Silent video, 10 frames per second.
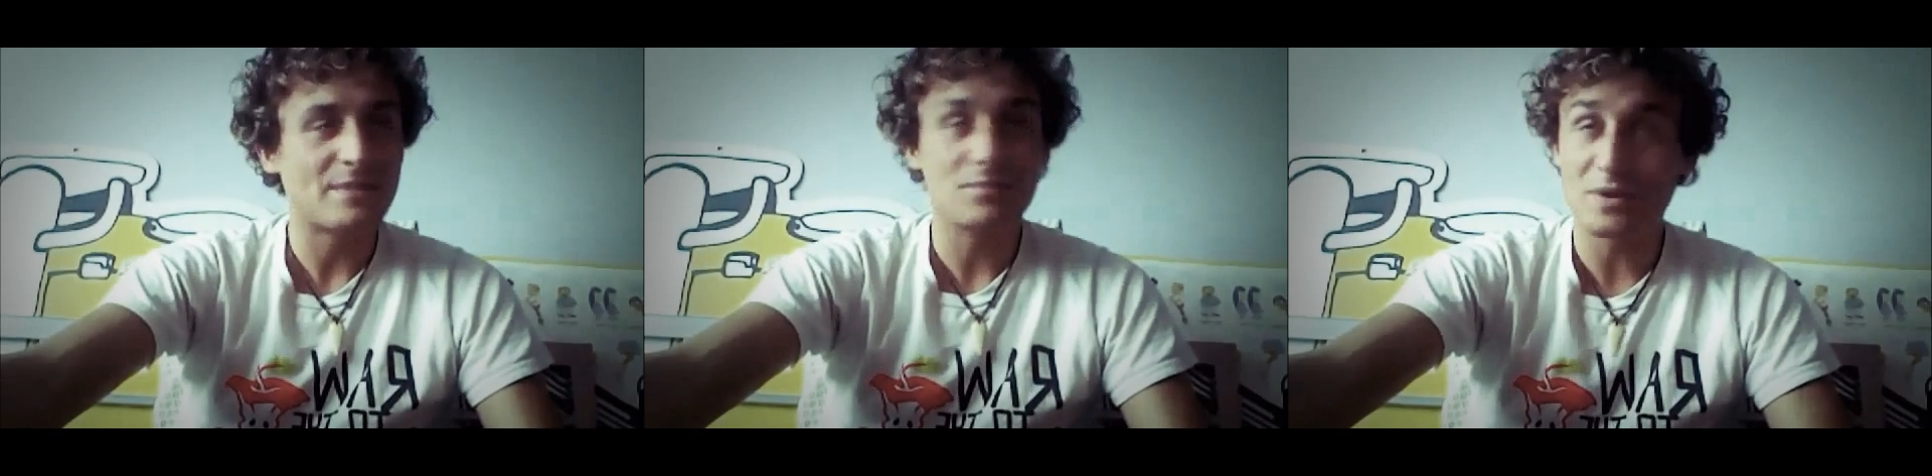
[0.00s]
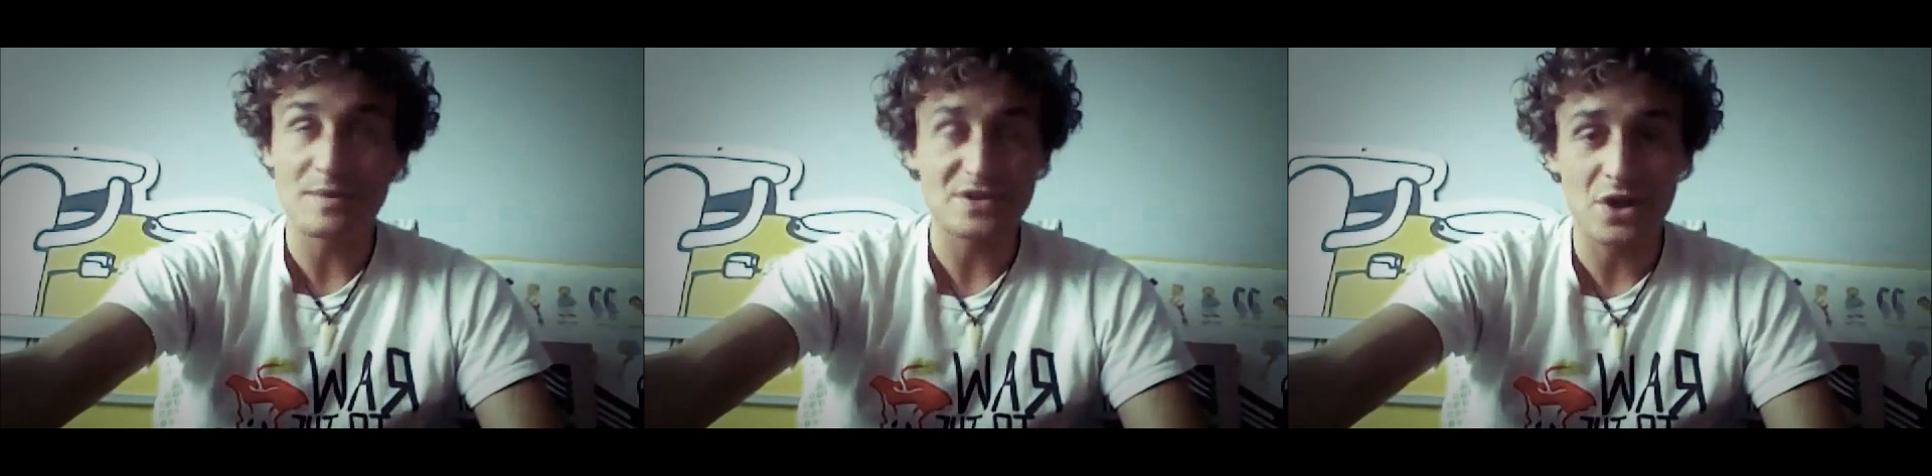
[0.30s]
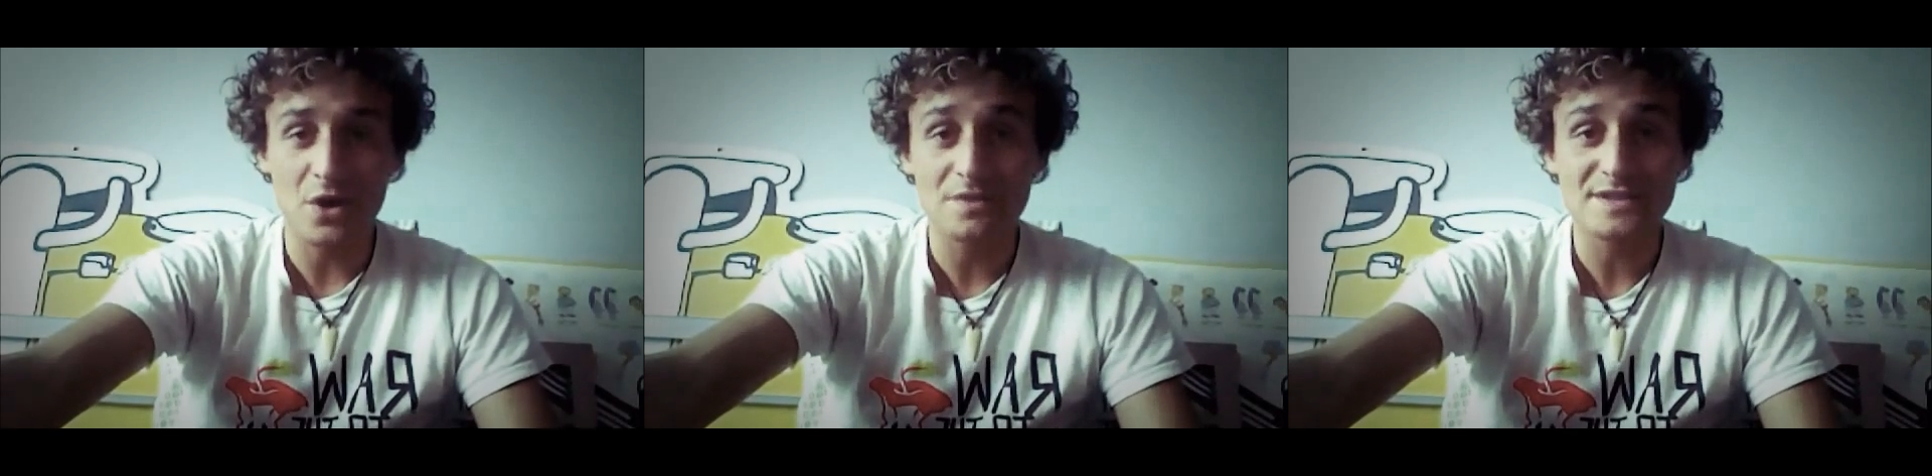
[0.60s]
Pretty much the
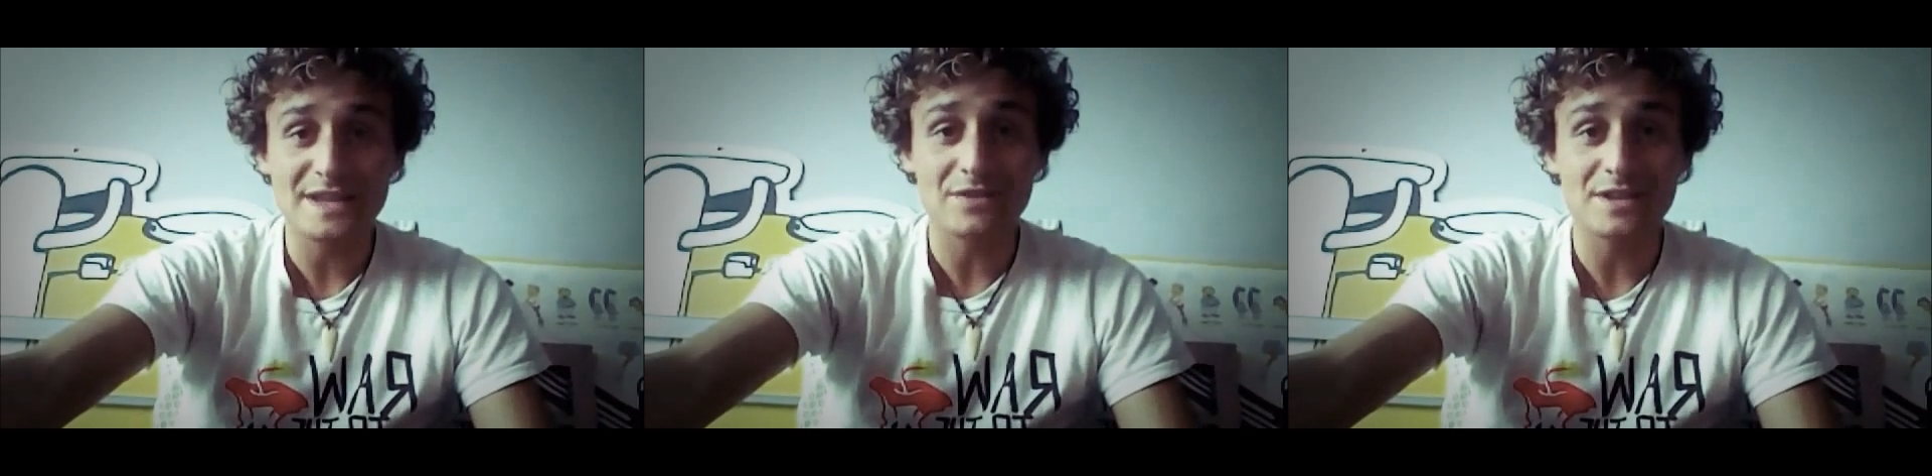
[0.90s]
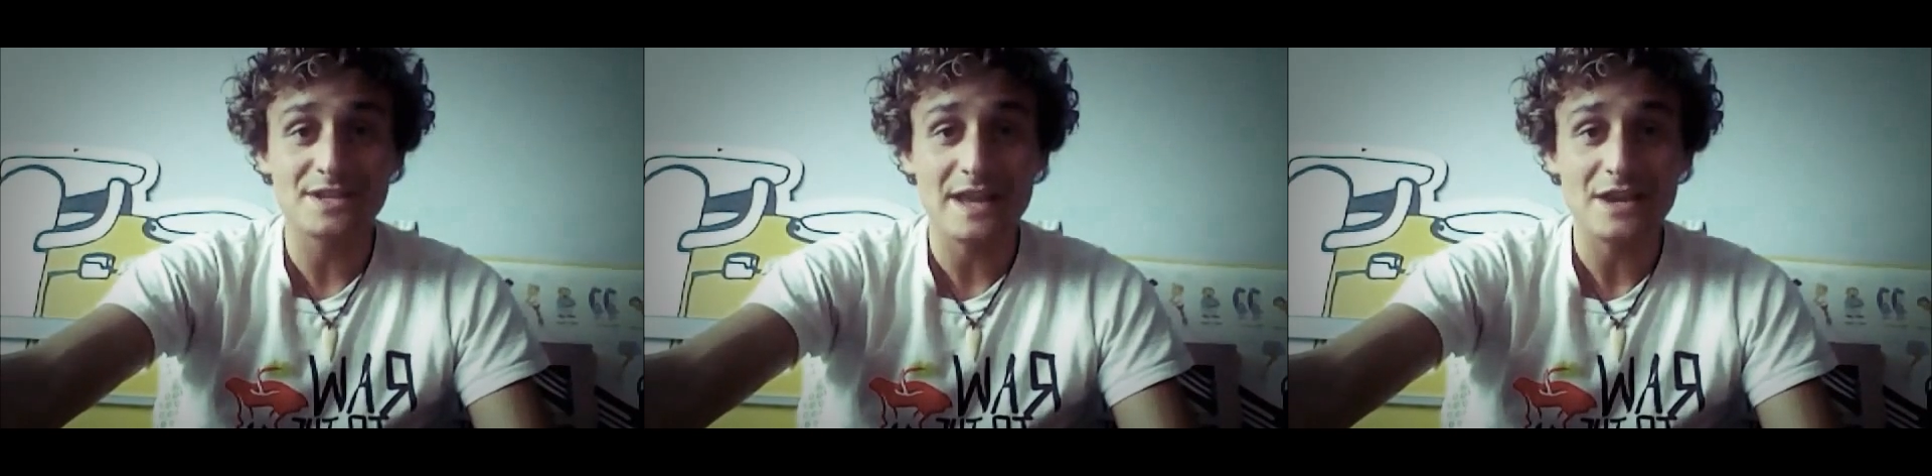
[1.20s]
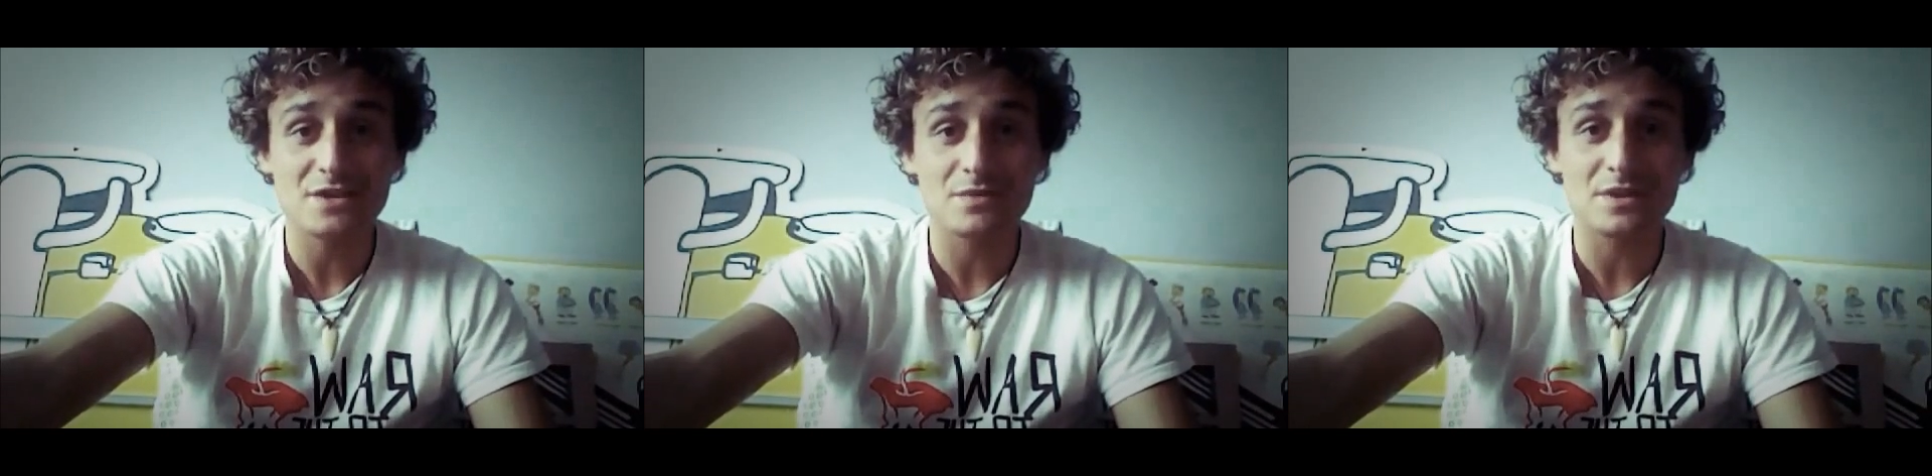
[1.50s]
whole of Southeast
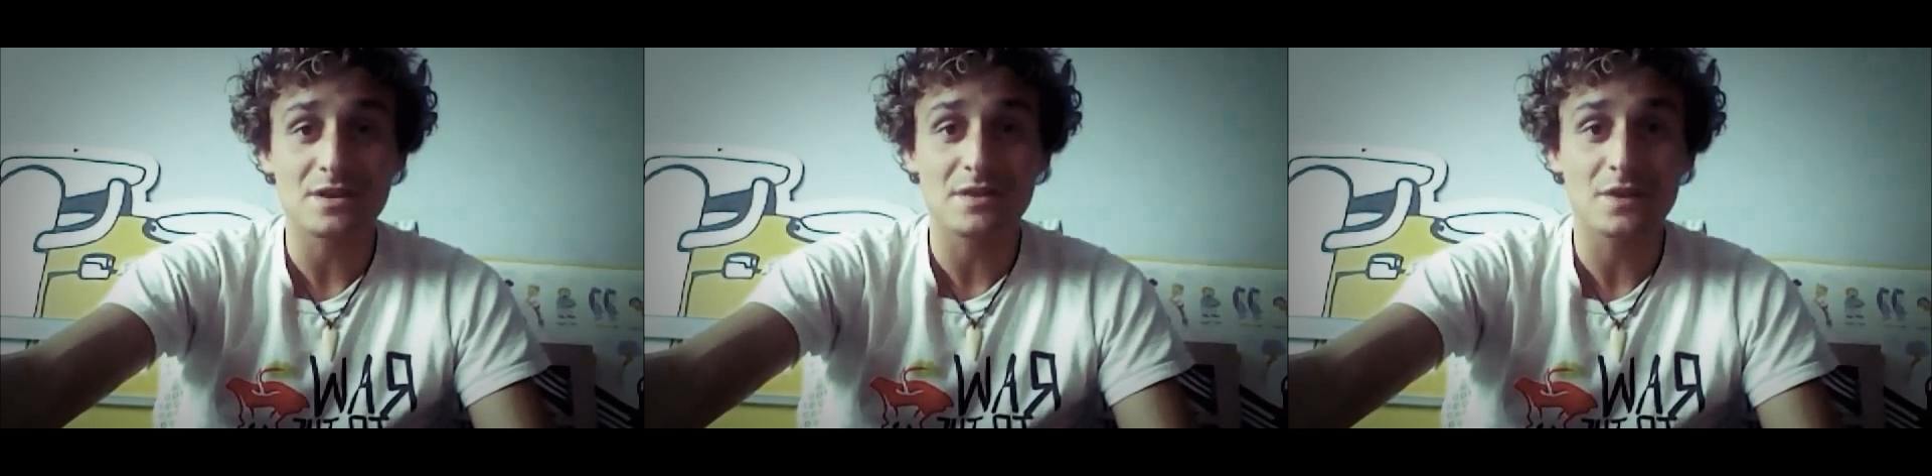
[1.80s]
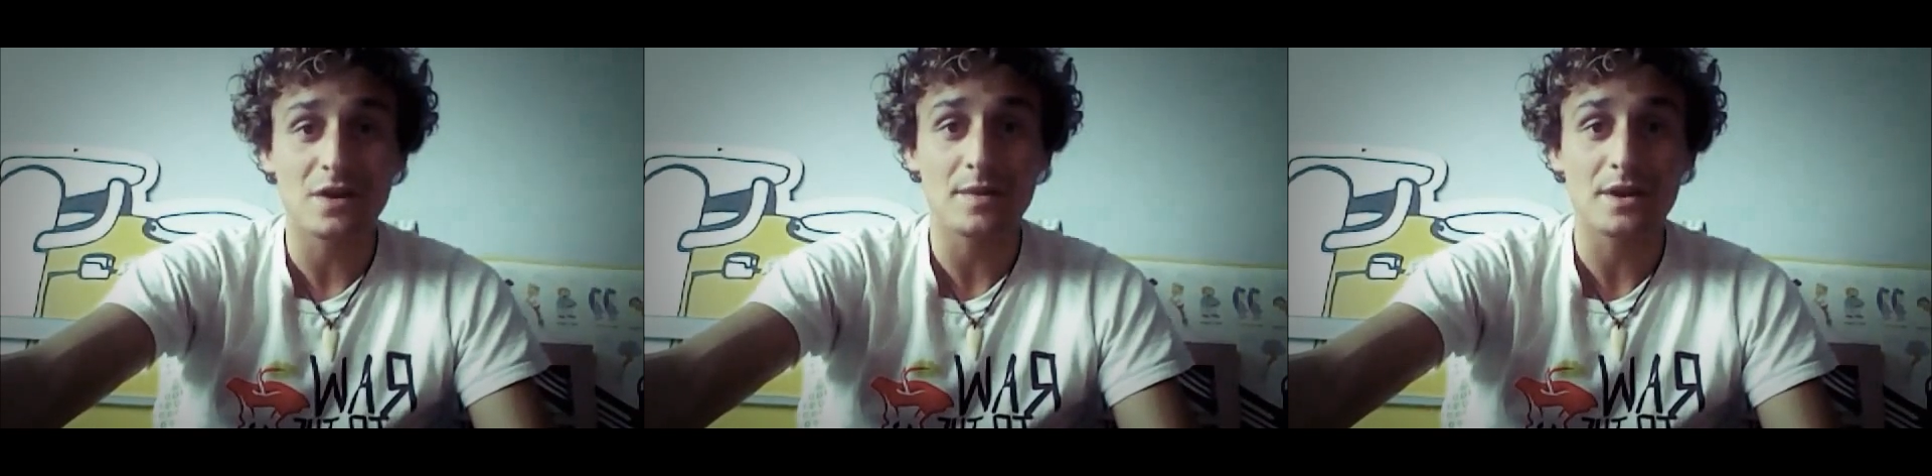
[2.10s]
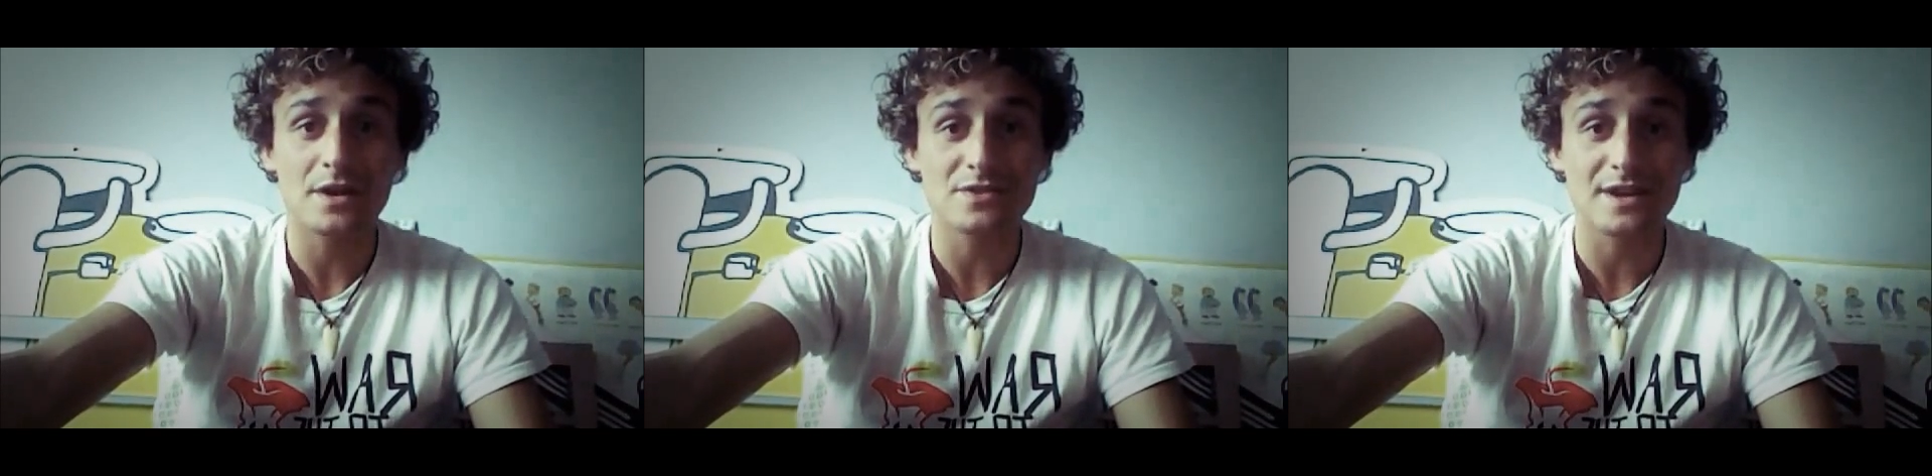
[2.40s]
Asia with enough
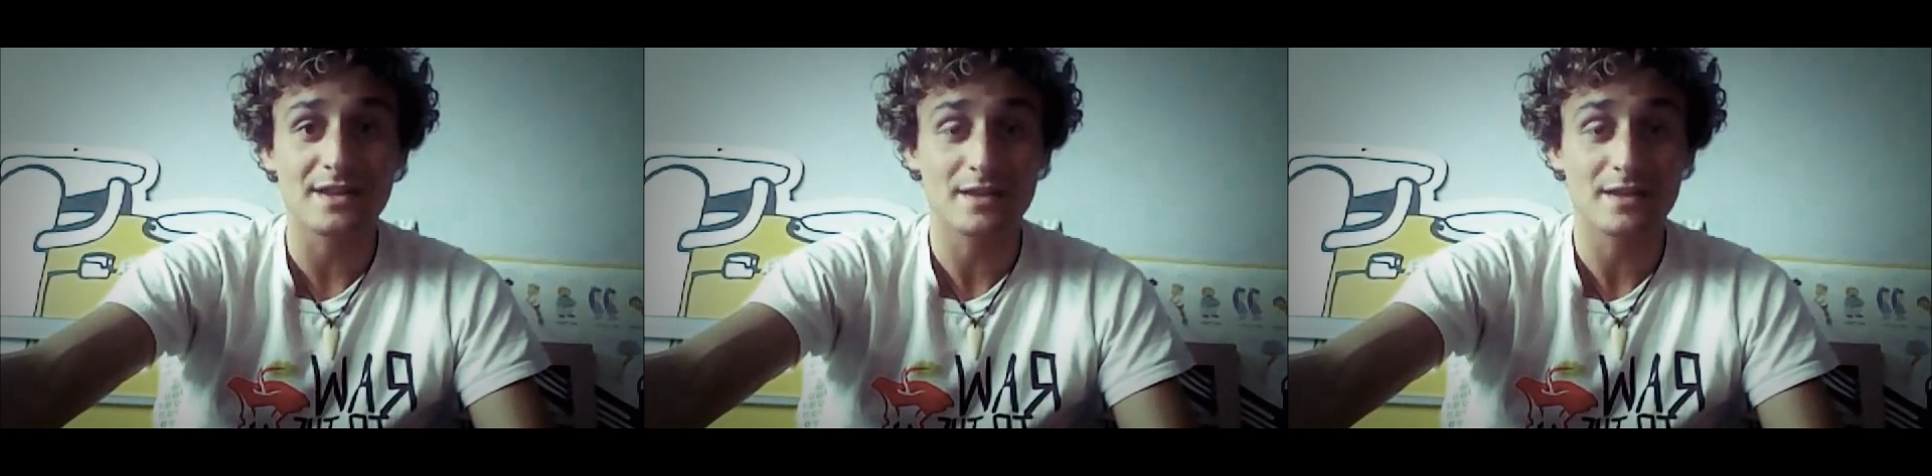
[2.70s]
carbohydrate,